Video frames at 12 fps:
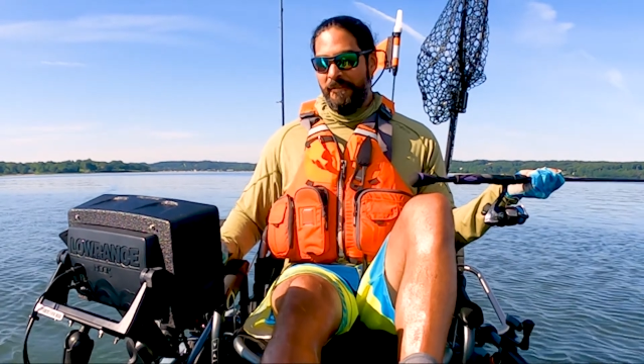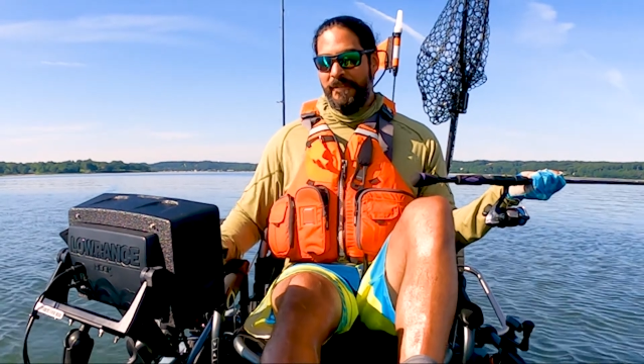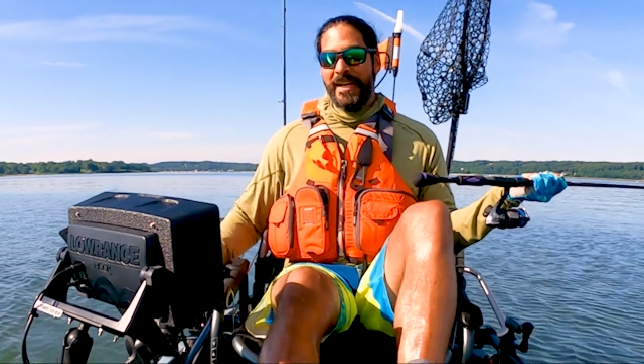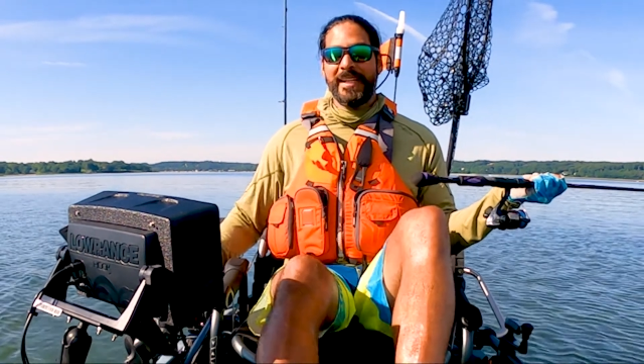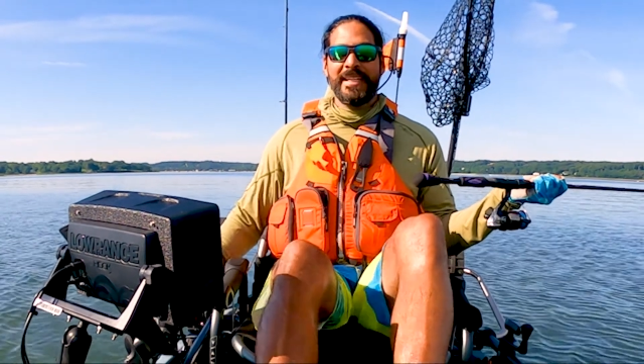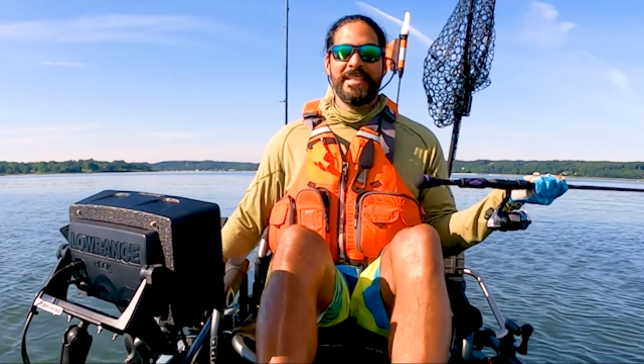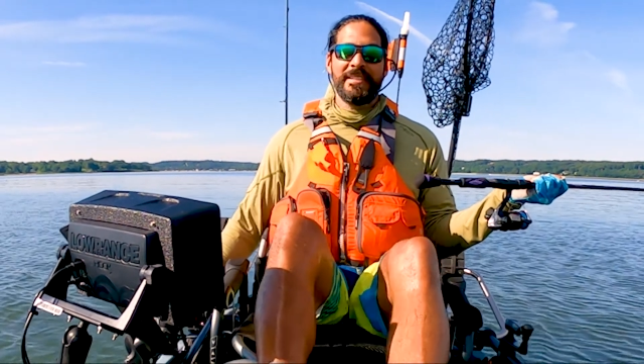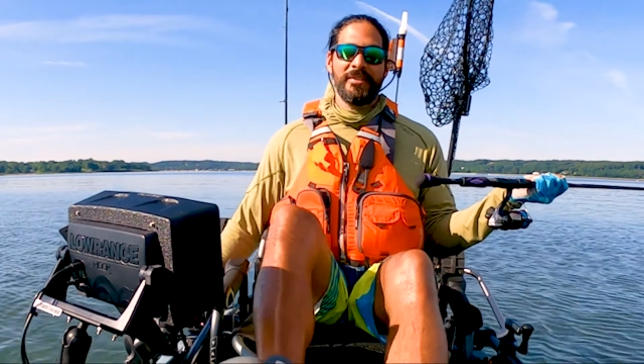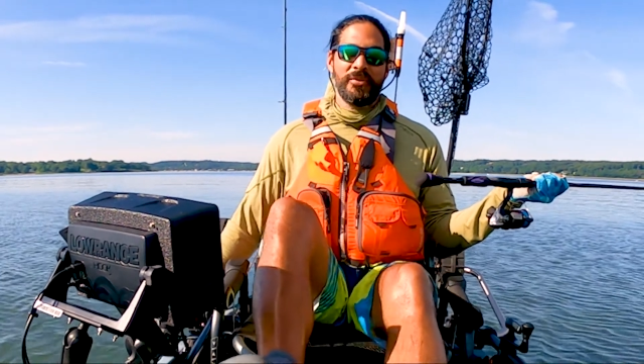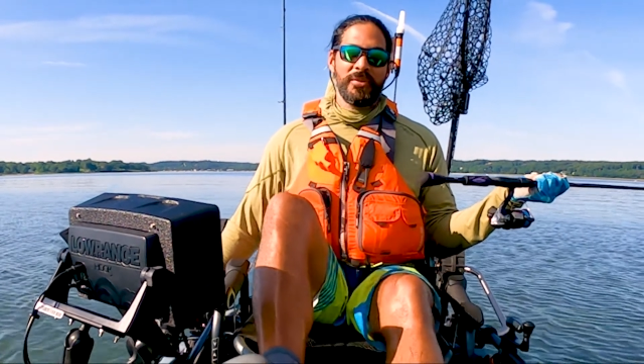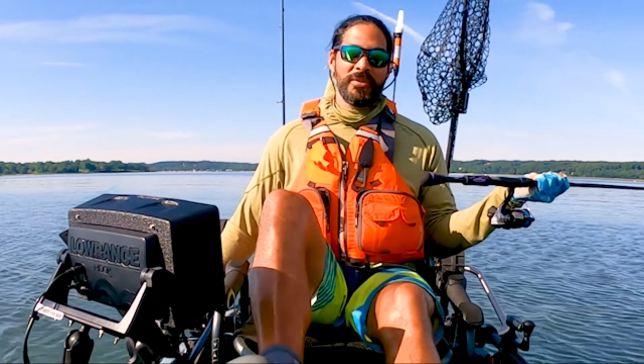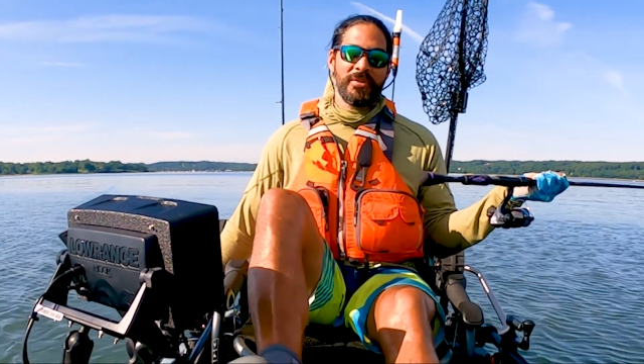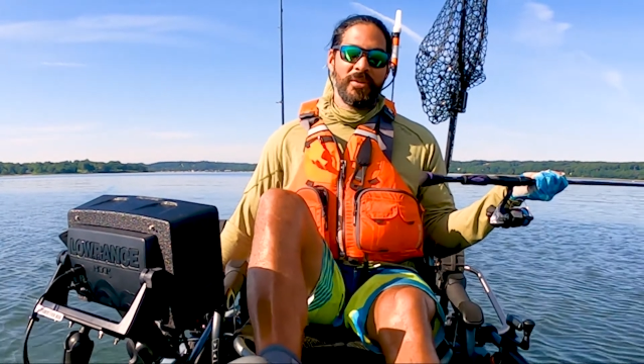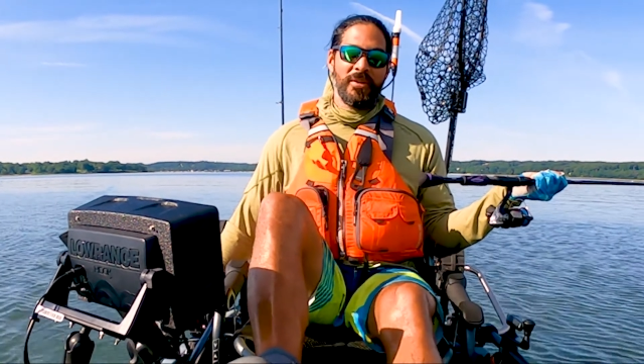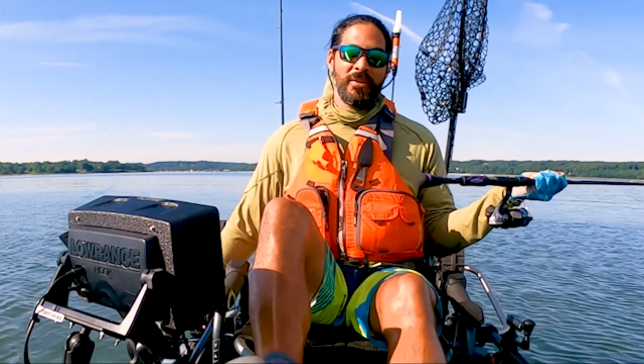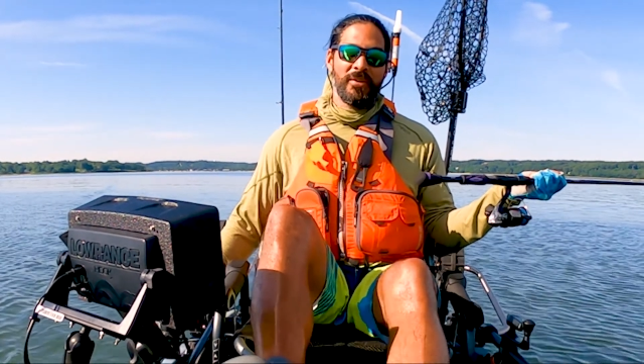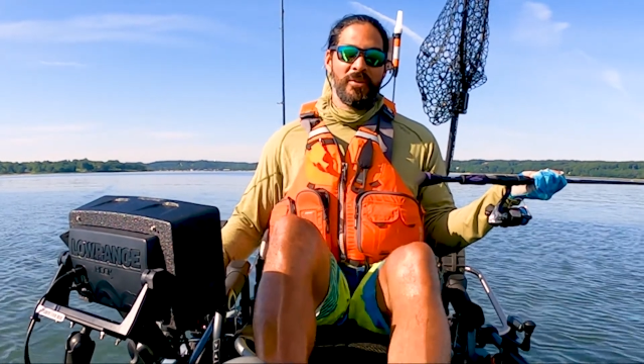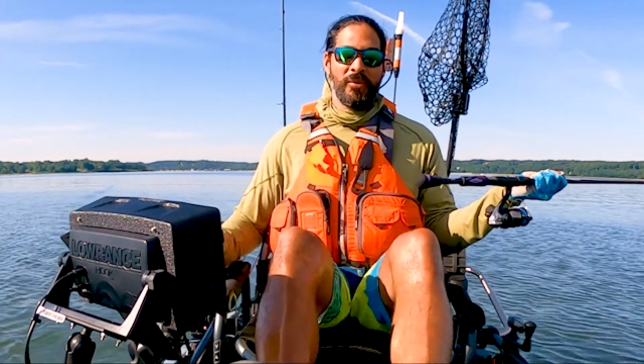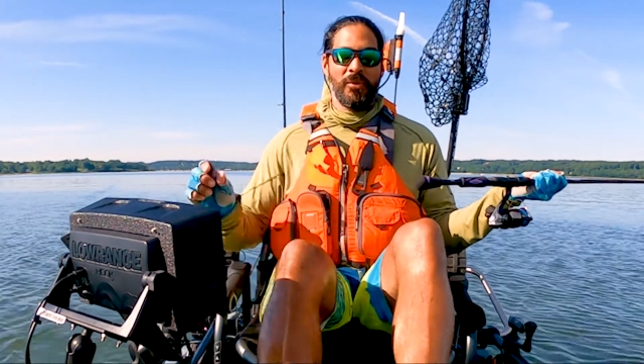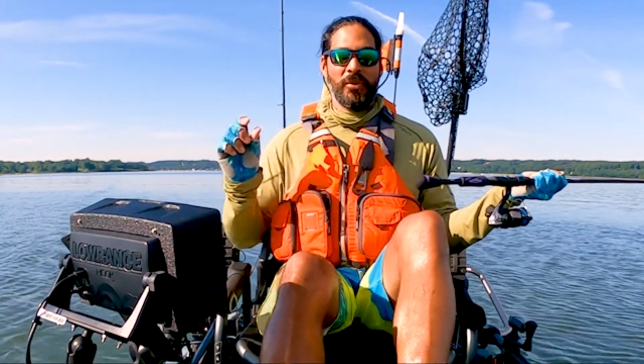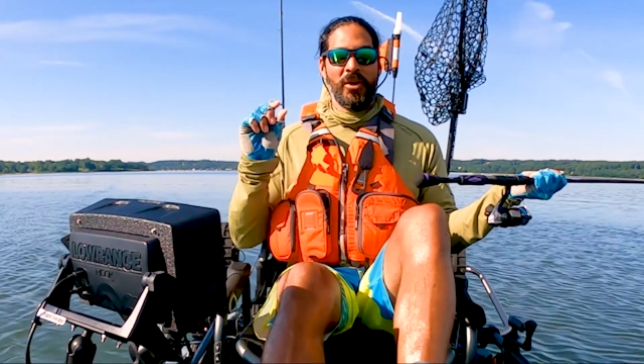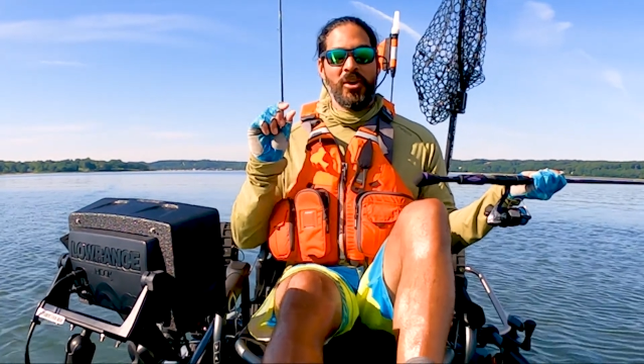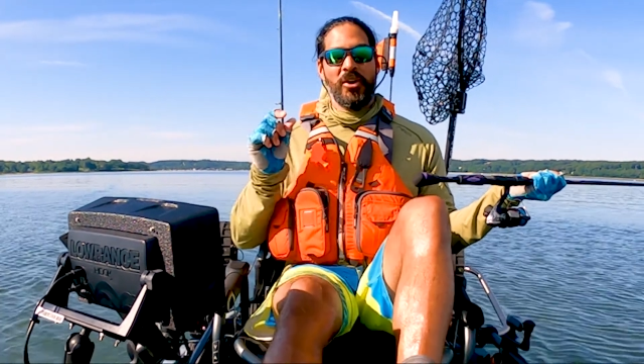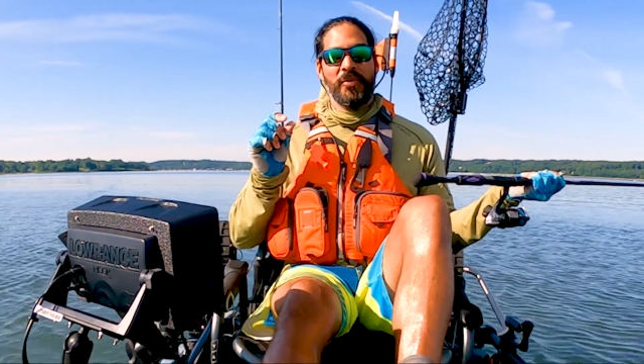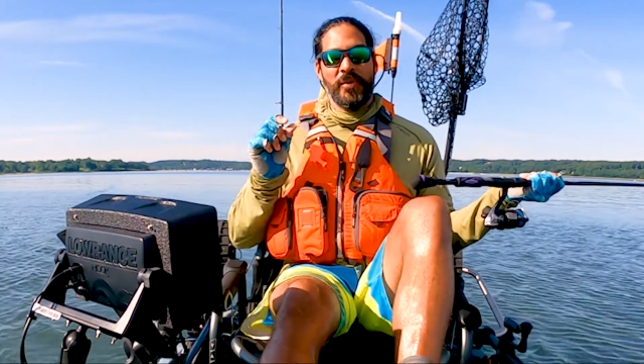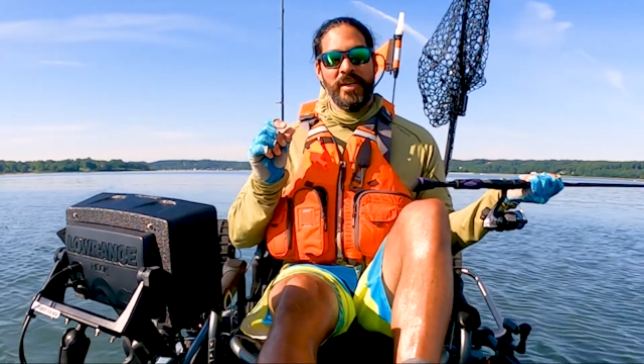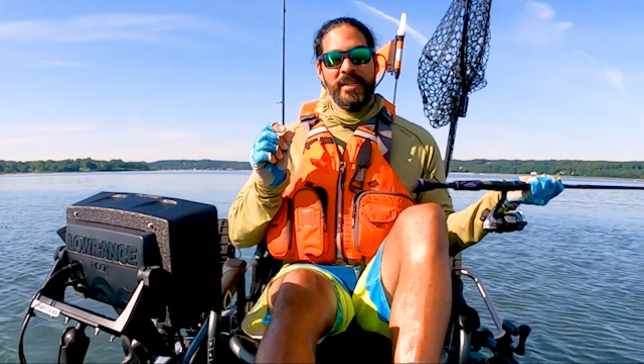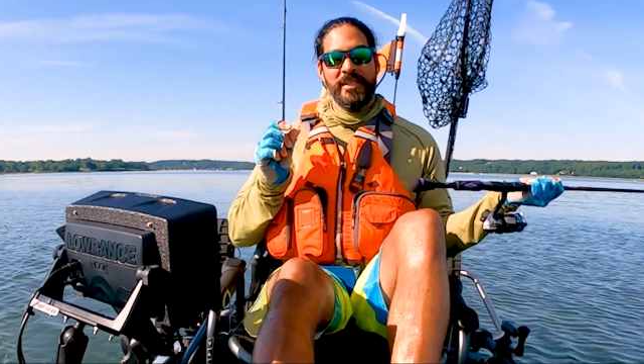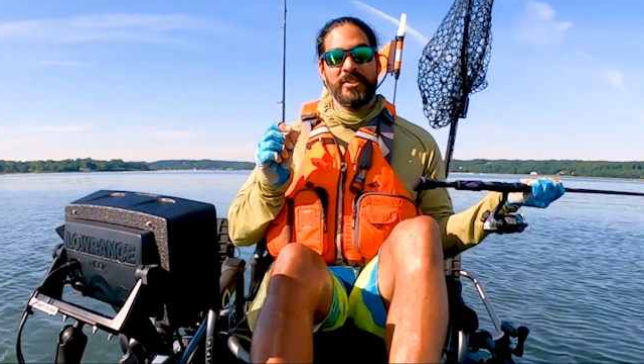Fairly easy to install, although the hardware